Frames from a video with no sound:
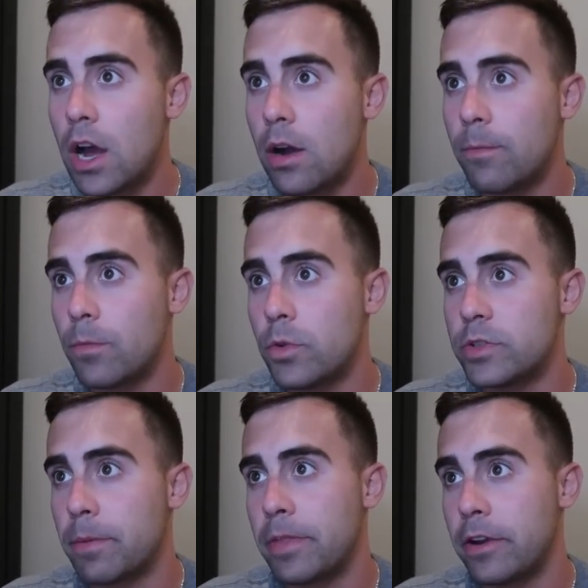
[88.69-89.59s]
Um,
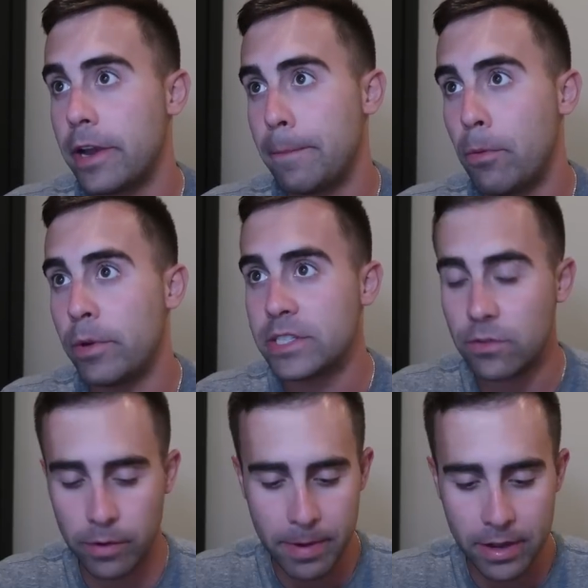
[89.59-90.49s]
who's up there in points
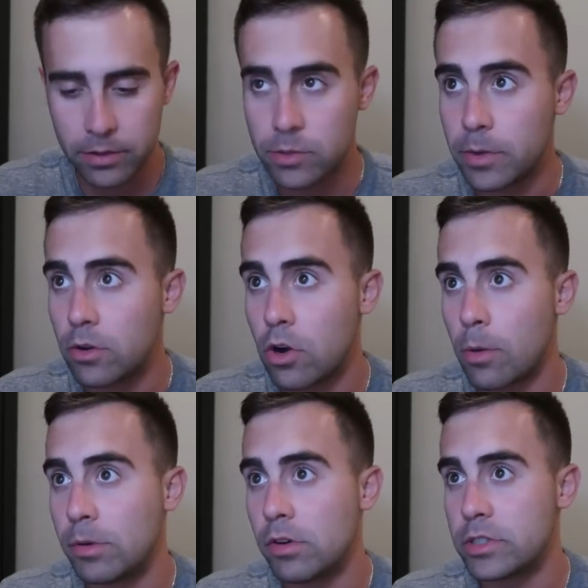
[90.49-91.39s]
and rebounds. We know
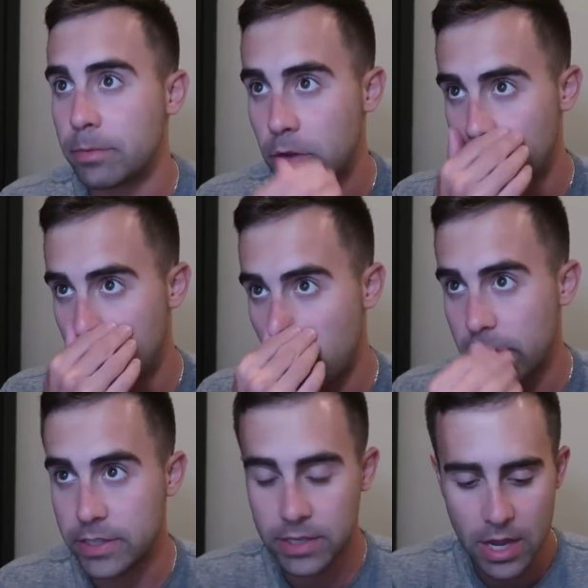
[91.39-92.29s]
Carmelo's up there in
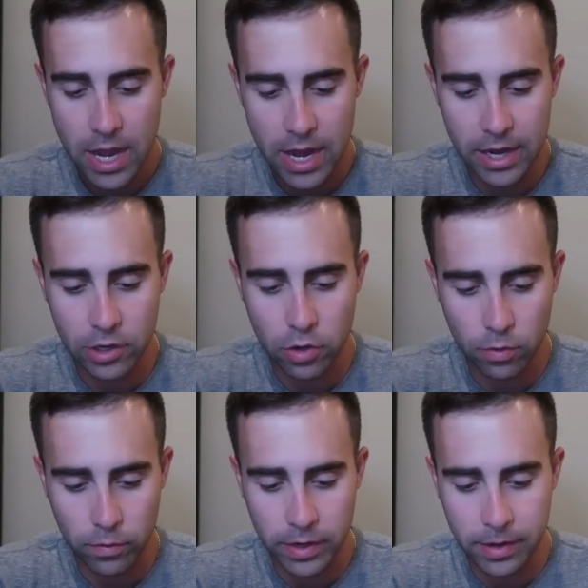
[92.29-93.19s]
points, and
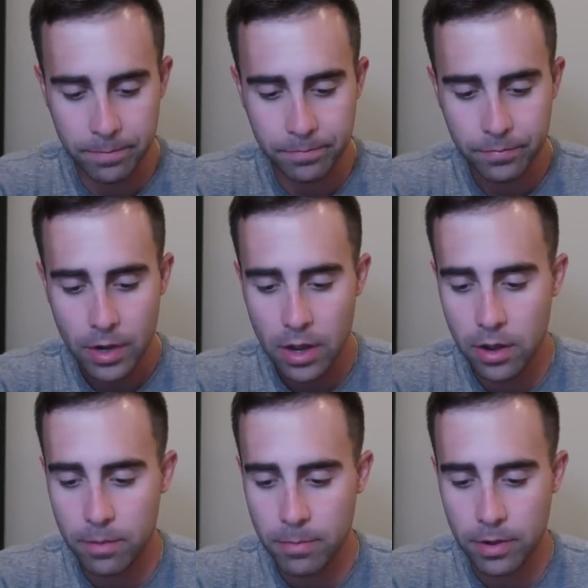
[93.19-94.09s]
Kareem
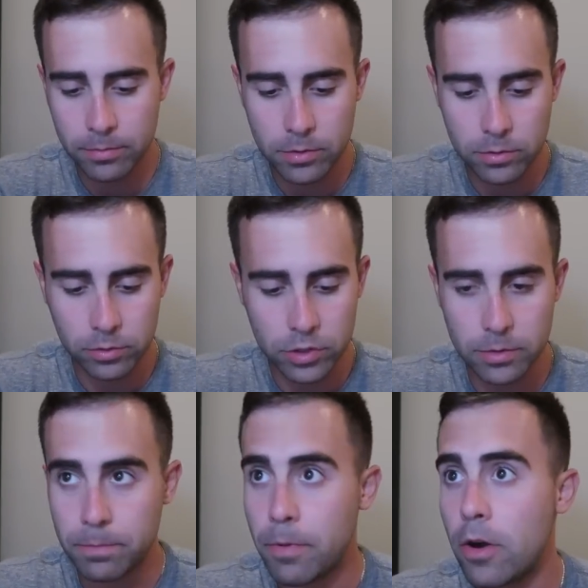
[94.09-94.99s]
um, Abdul
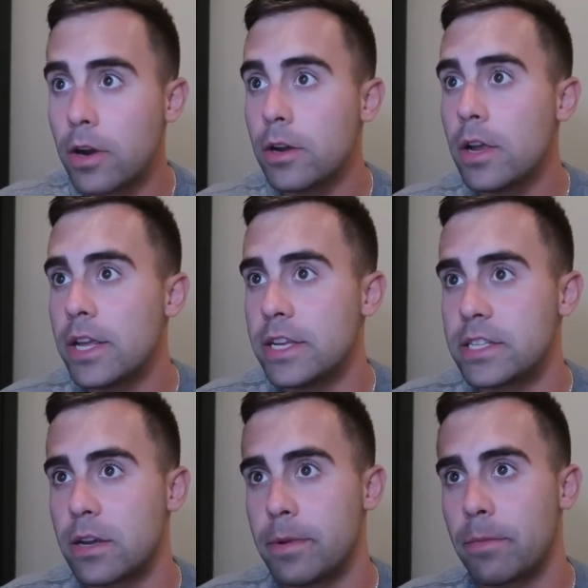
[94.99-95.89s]
Jabbar.
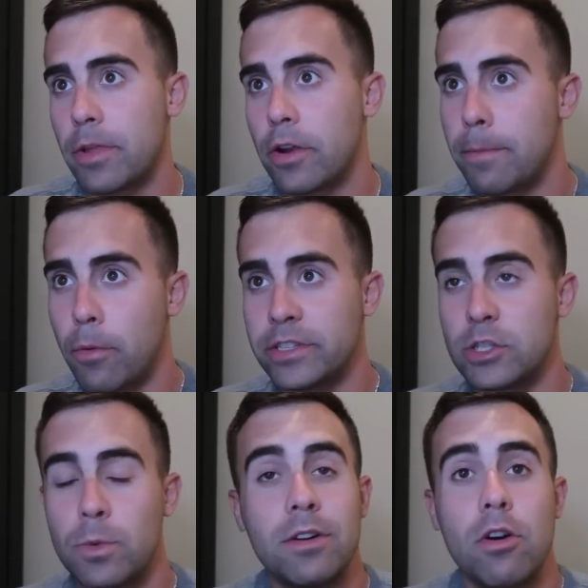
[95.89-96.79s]
He's going to be up there in points
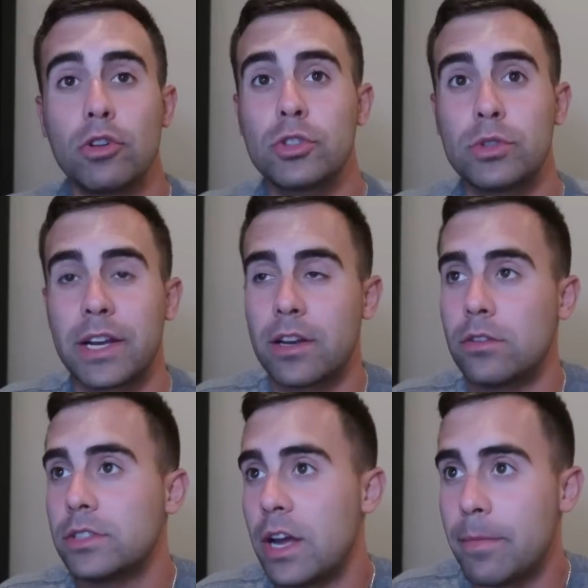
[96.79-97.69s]
as well. Also, second
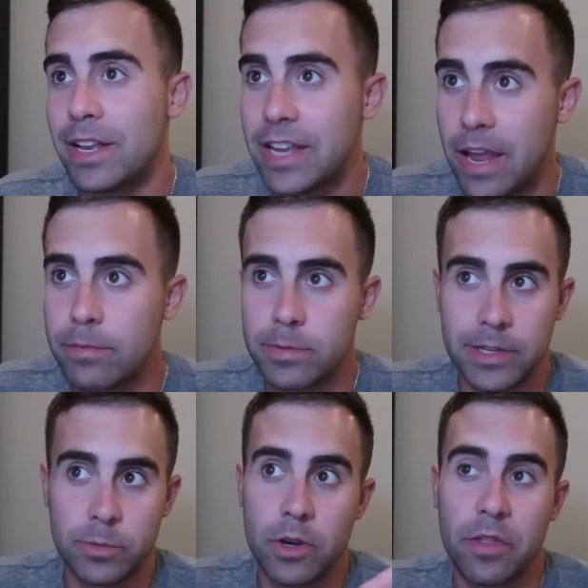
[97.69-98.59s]
all time in games
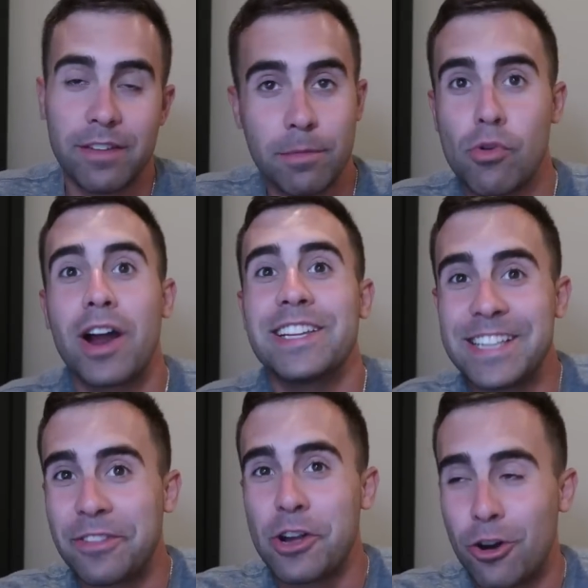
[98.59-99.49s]
because we know that LeBron is
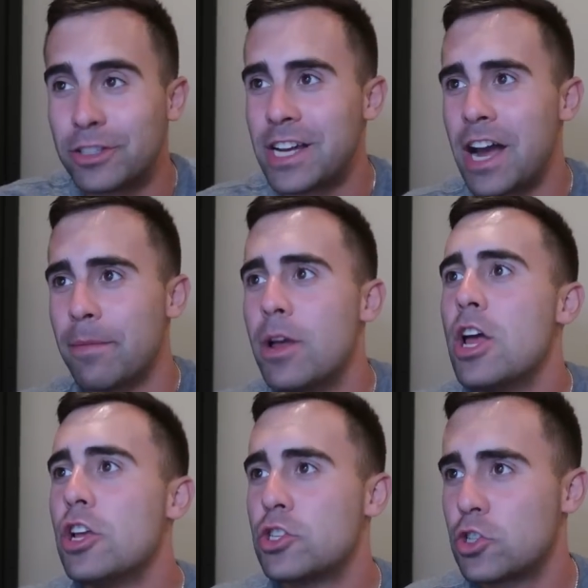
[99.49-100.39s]
now the all time
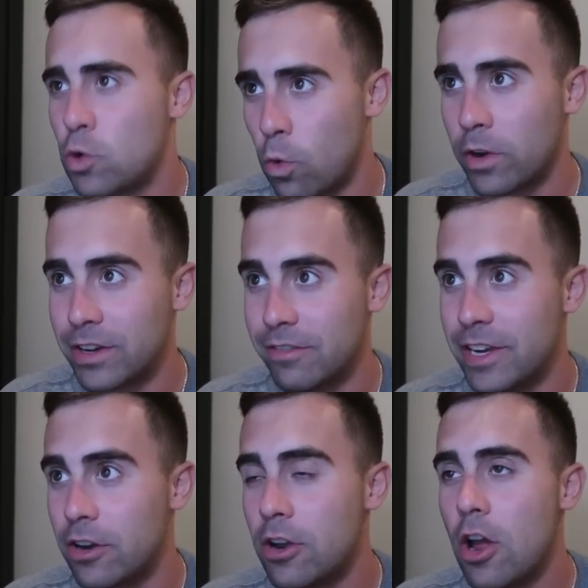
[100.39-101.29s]
scoring
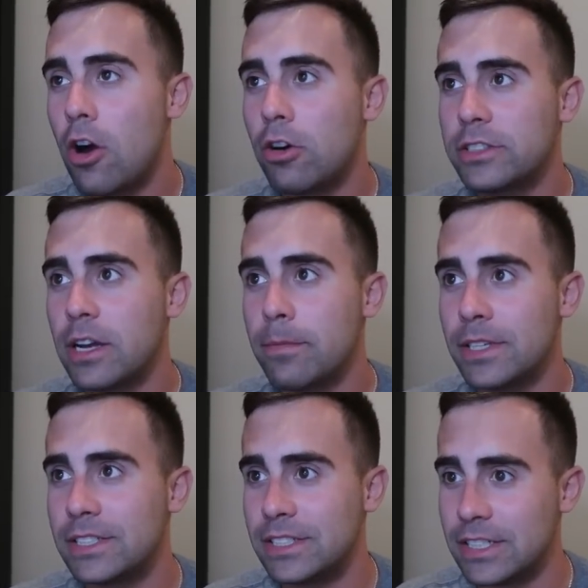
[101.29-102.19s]
leader, all time
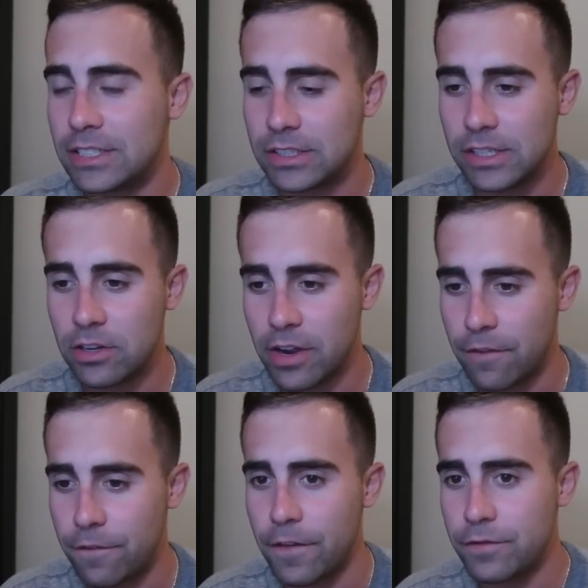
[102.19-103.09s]
assists leader
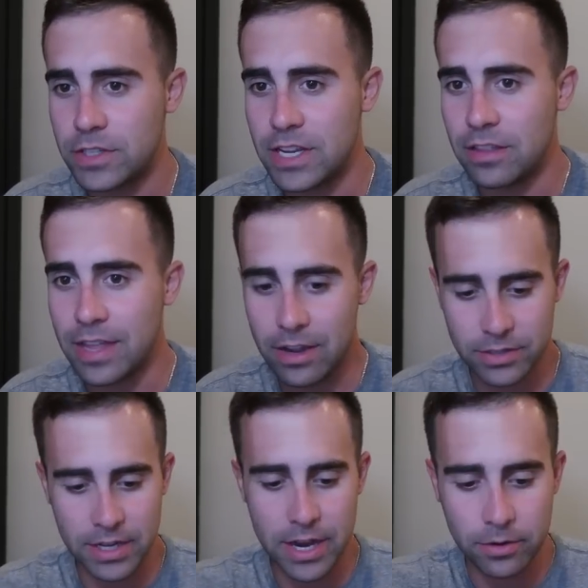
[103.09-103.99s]
at
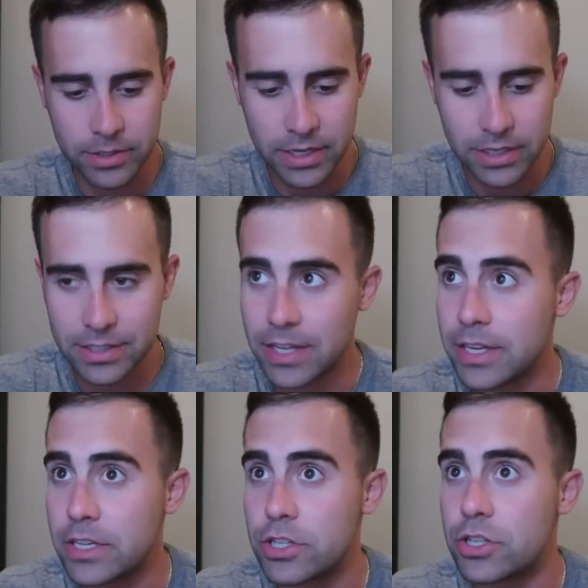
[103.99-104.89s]
15,806. That
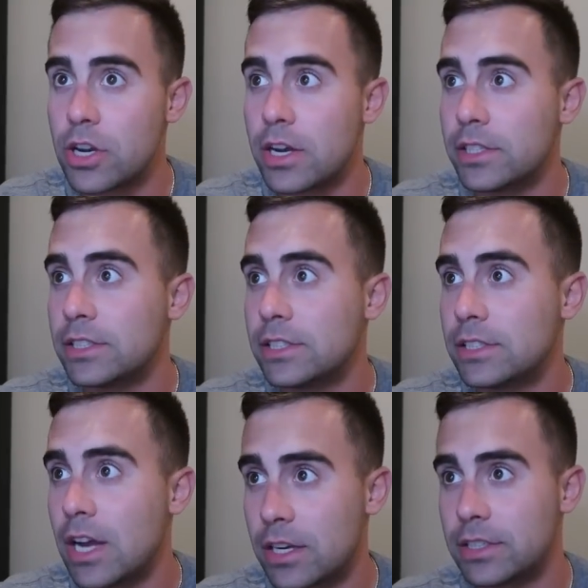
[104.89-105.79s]
is John
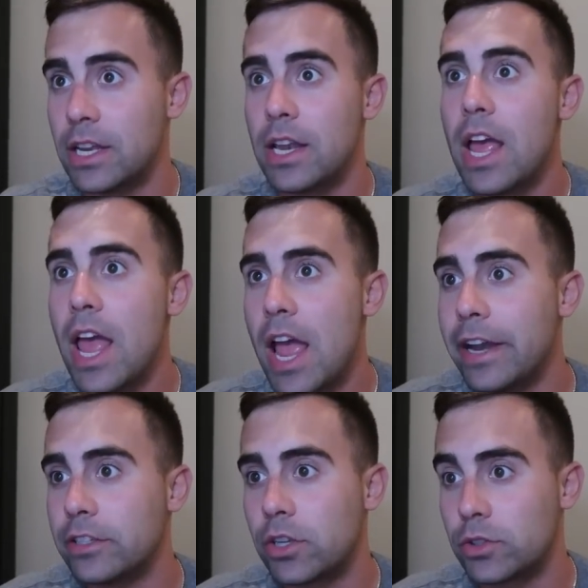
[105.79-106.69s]
Stockton,
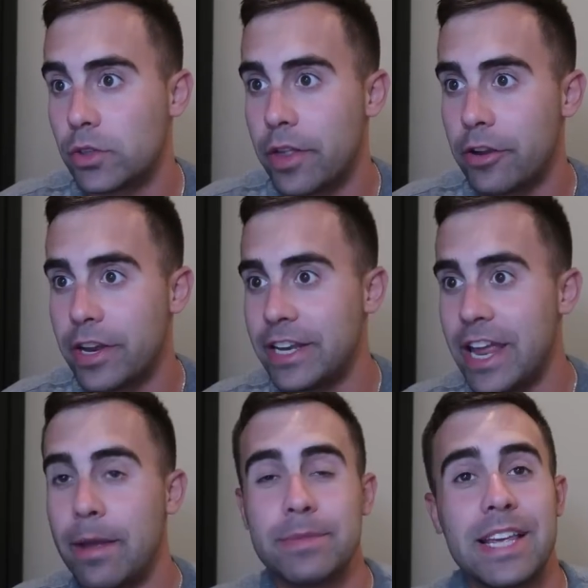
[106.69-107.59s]
and is also there in
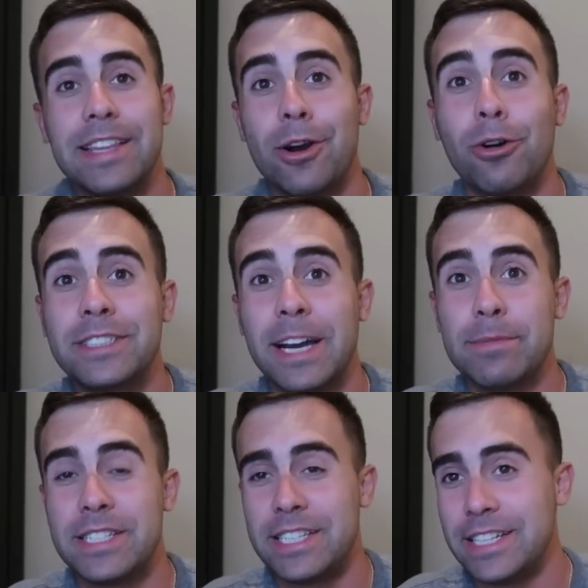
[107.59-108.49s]
games and the all
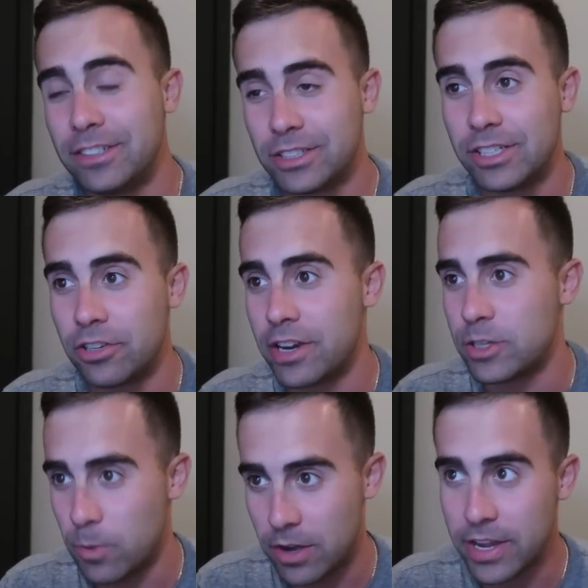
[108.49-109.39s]
time steals leader
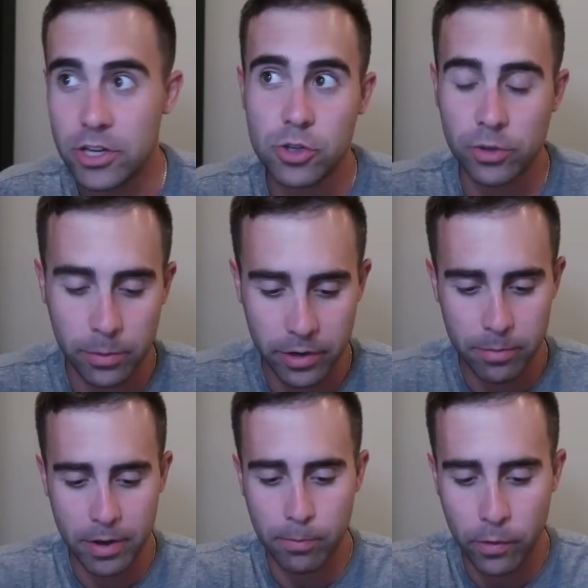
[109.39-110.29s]
as well. Yeah, truly one of
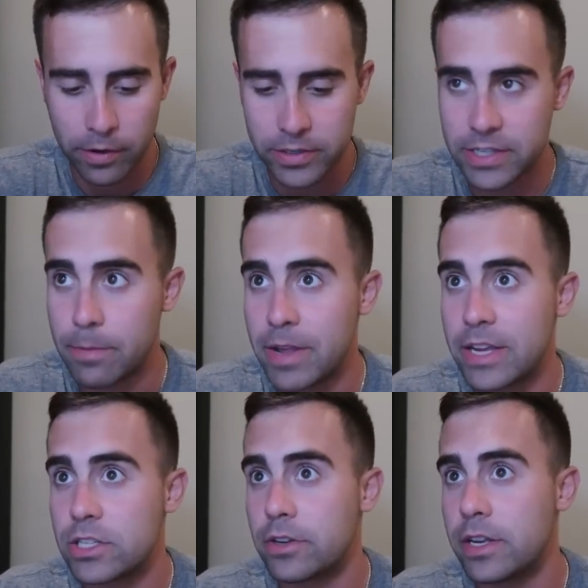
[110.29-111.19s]
the better point guards in NBA
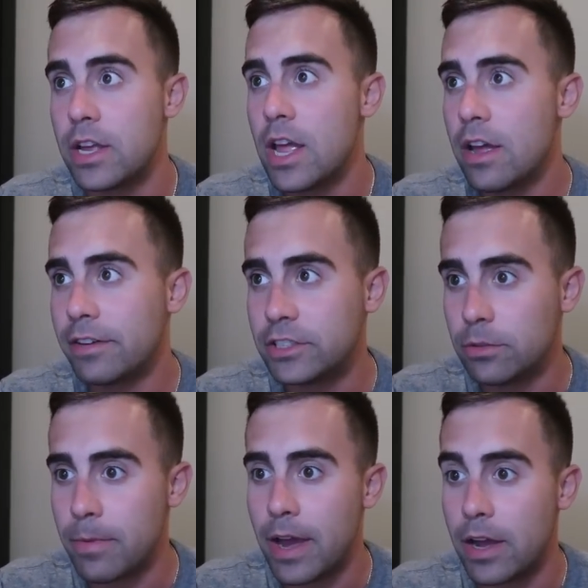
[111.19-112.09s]
history. Let's
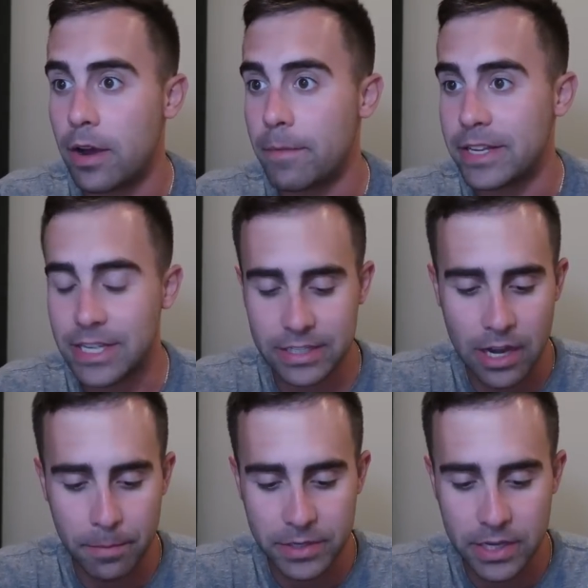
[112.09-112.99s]
do um, Isiah
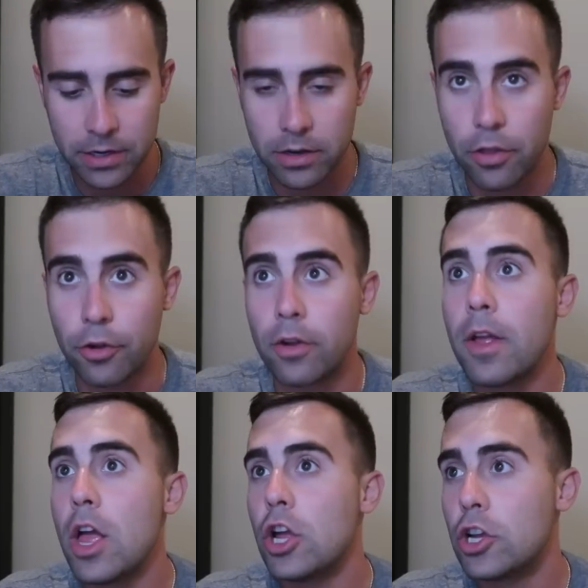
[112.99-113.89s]
Thomas and another
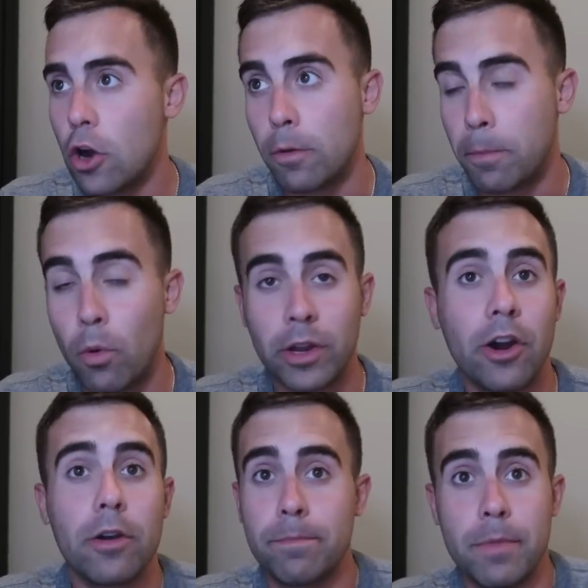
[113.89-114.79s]
GOAT point guard.